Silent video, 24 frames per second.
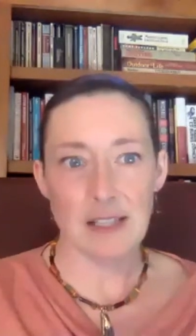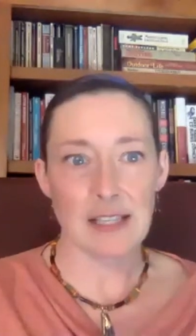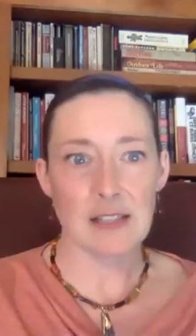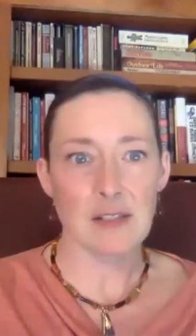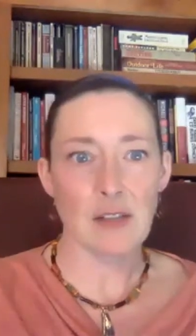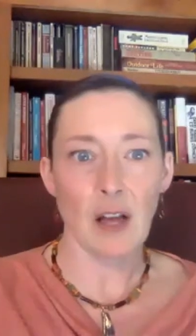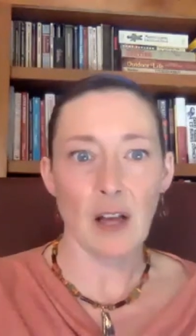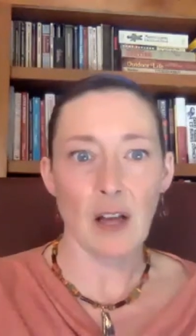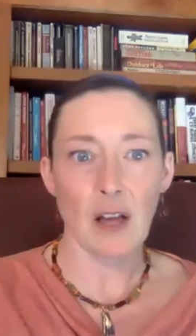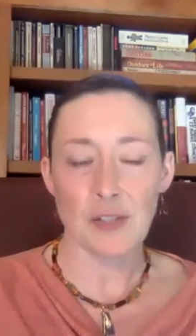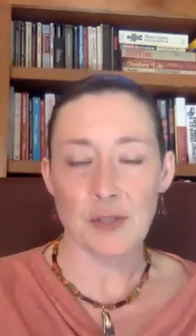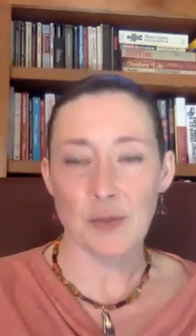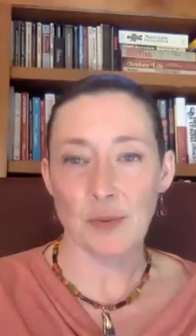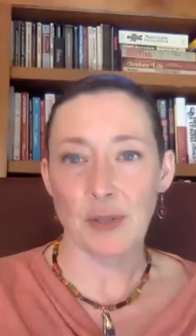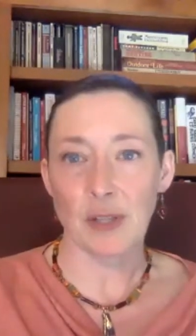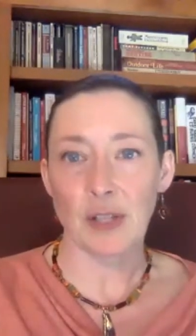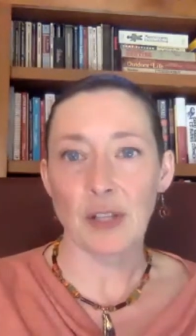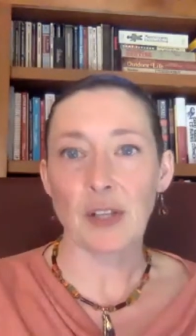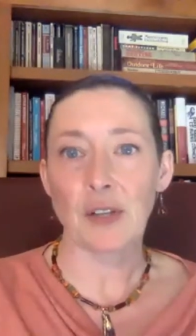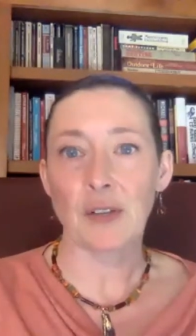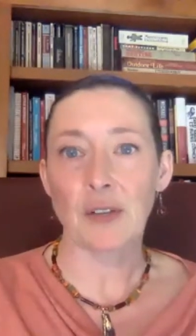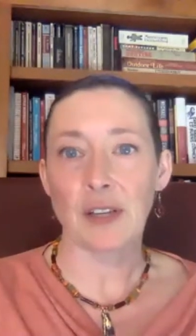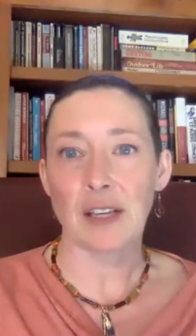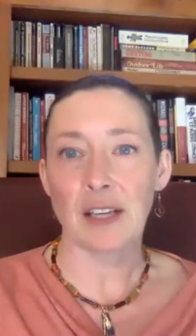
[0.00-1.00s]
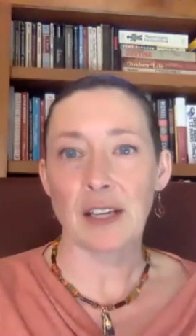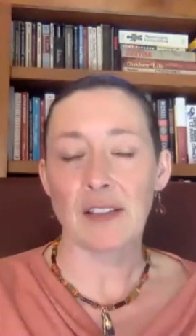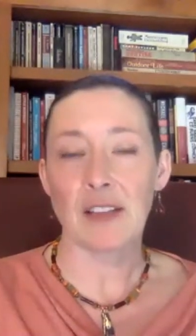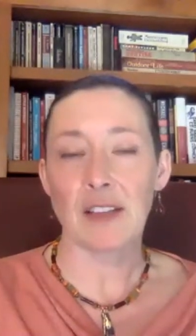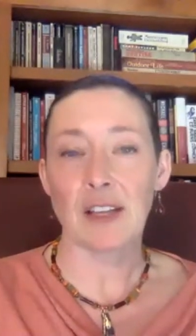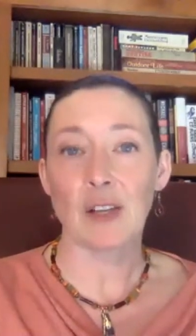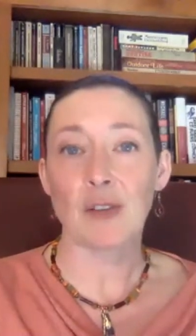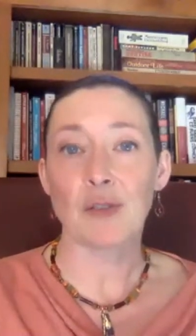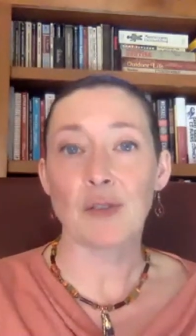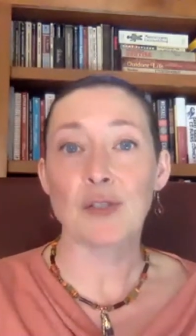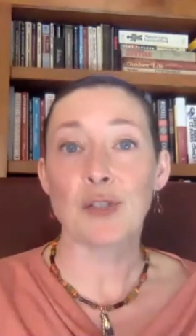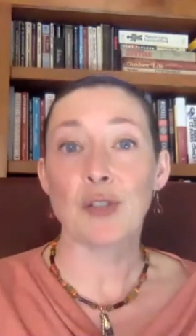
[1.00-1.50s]
It's also included in the
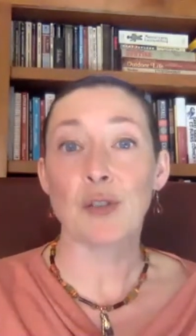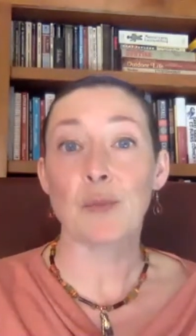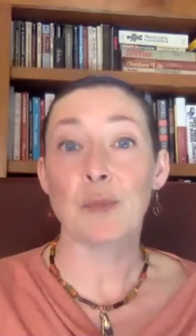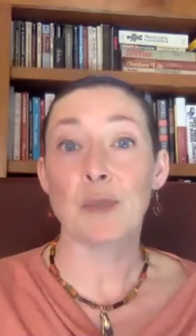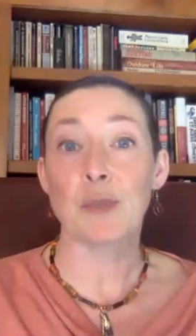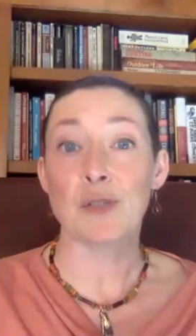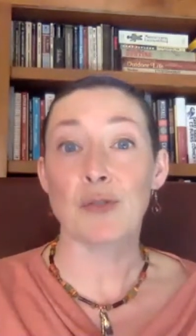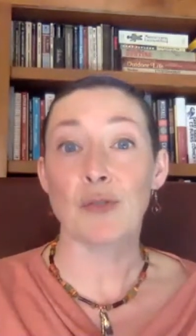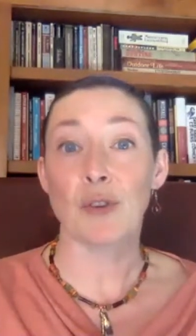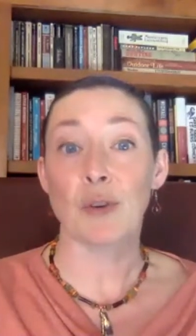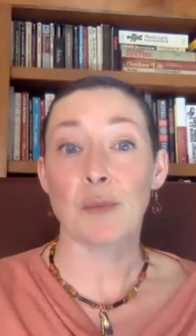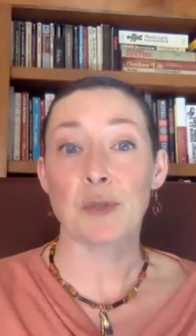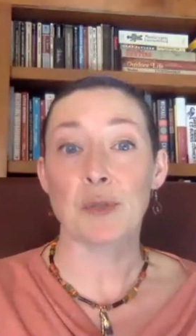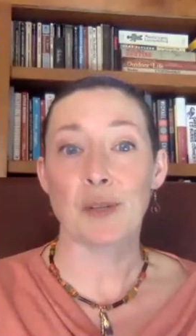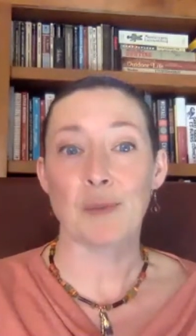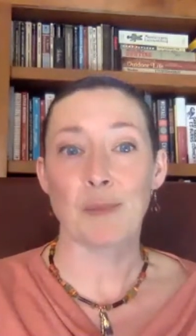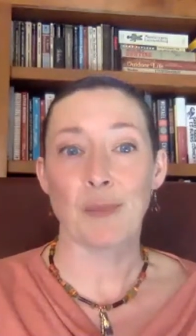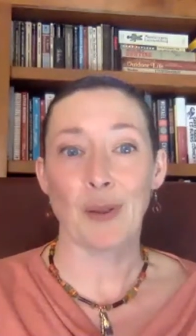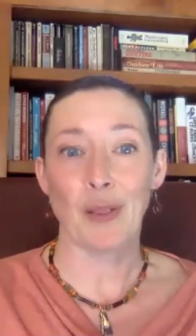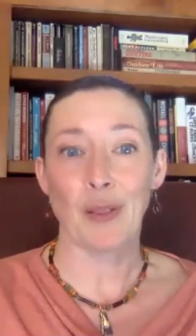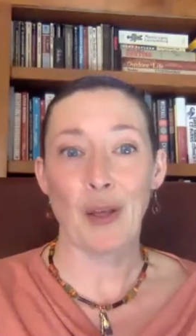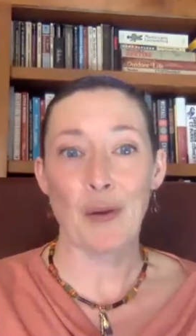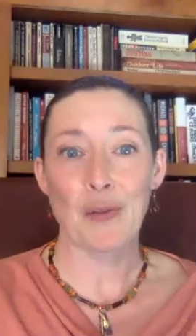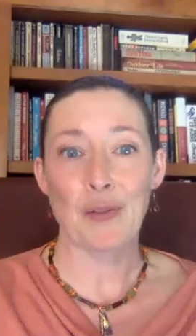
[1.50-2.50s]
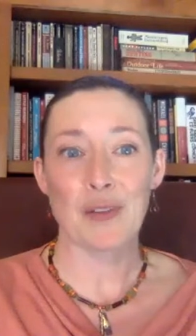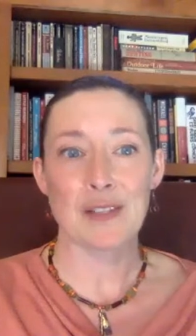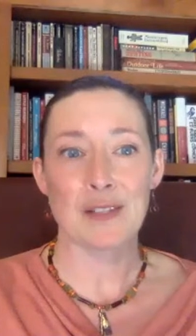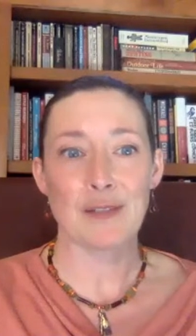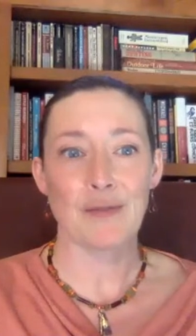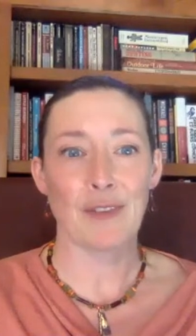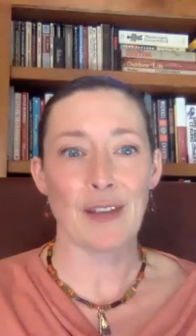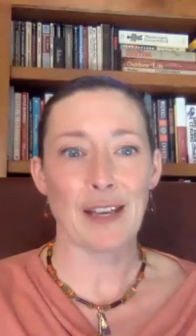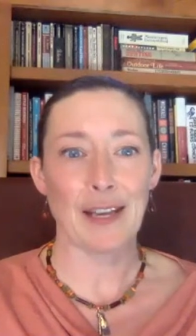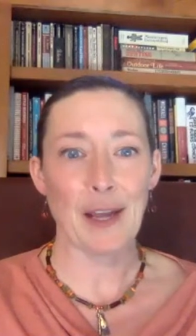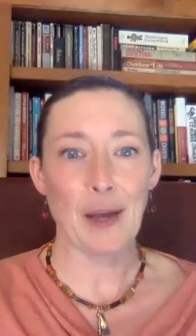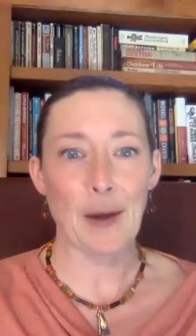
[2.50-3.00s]
YouTube description below
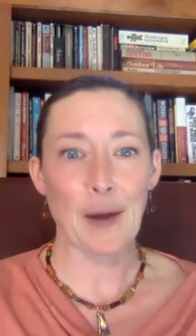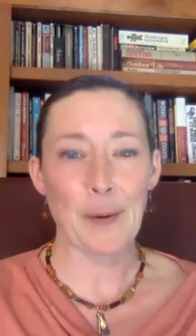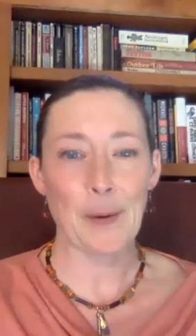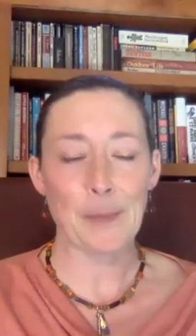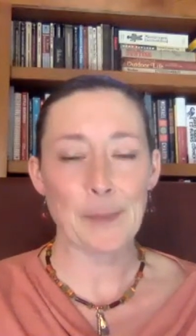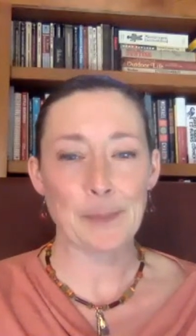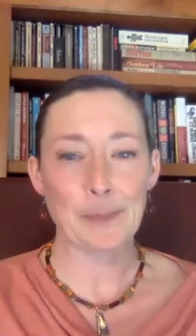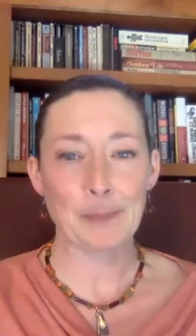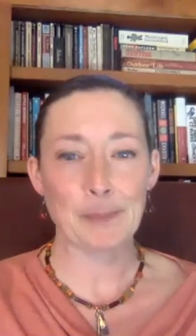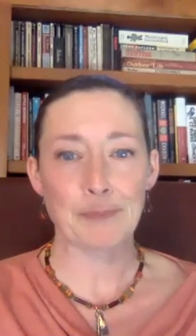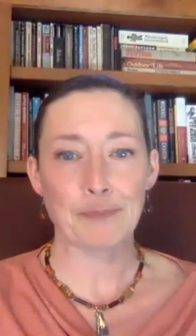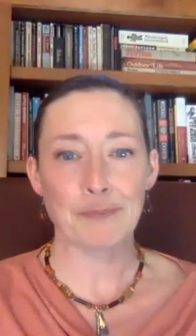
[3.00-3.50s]
this video.